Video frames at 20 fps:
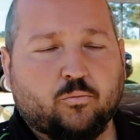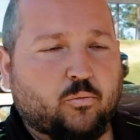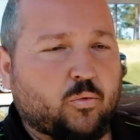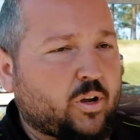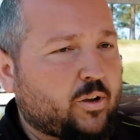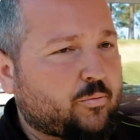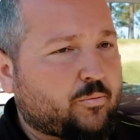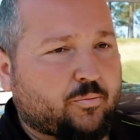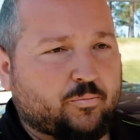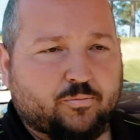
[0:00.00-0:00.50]

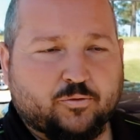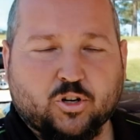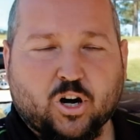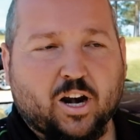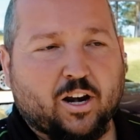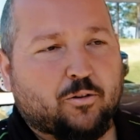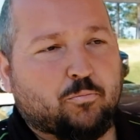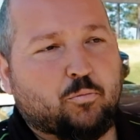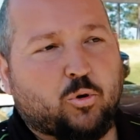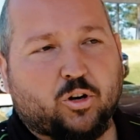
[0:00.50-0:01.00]
We
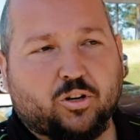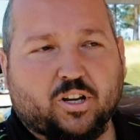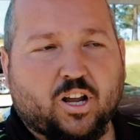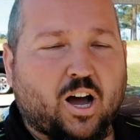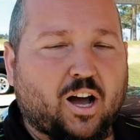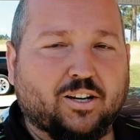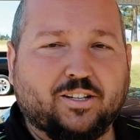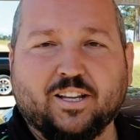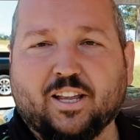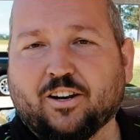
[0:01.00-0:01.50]
try to put
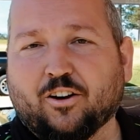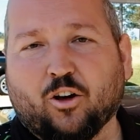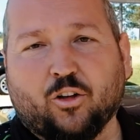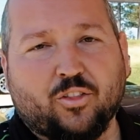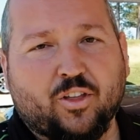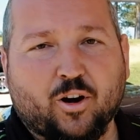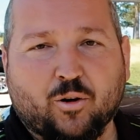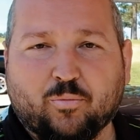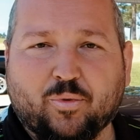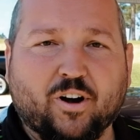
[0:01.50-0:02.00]
content on
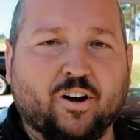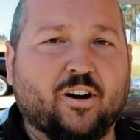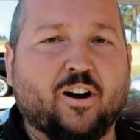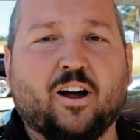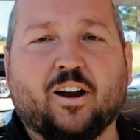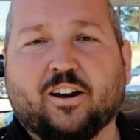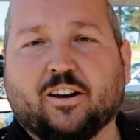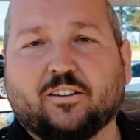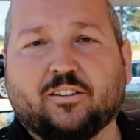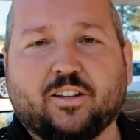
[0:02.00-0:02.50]
there
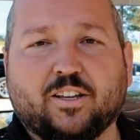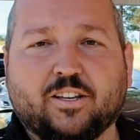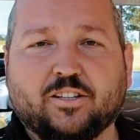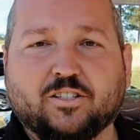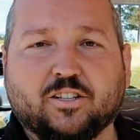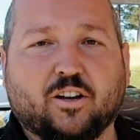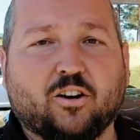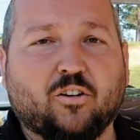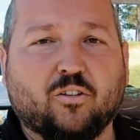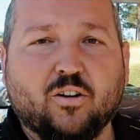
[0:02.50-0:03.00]
periodically,
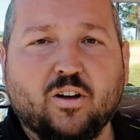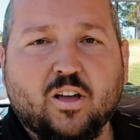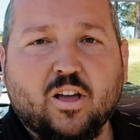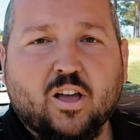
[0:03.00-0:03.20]
so